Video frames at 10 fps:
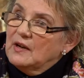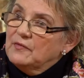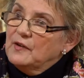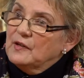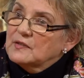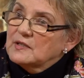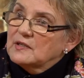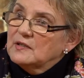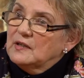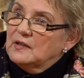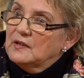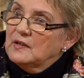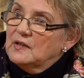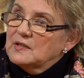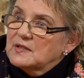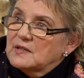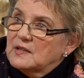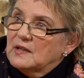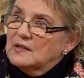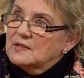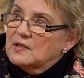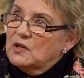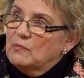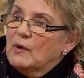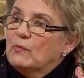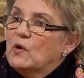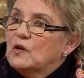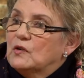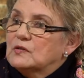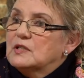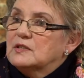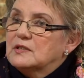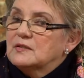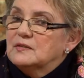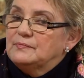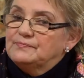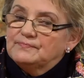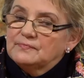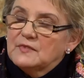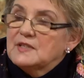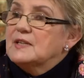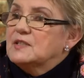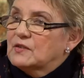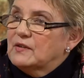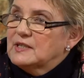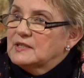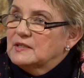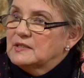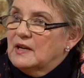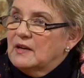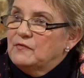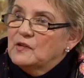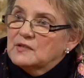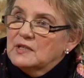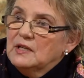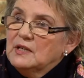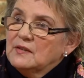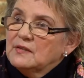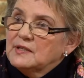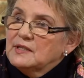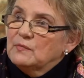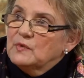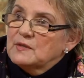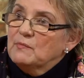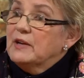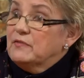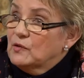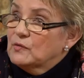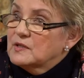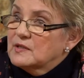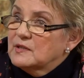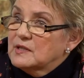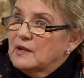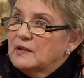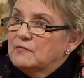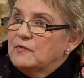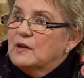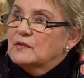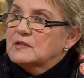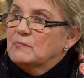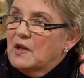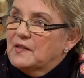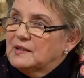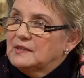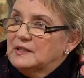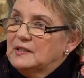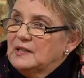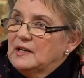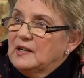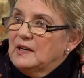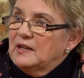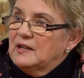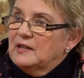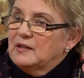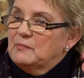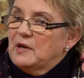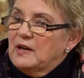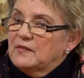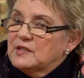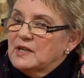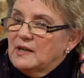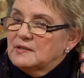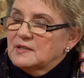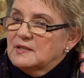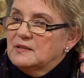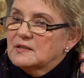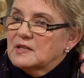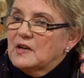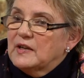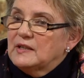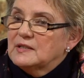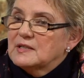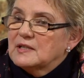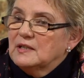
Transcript: I felt as though my world had disintegrated. I felt that it was my fault, that I had failed as a mother and that I hadn't seen the signs.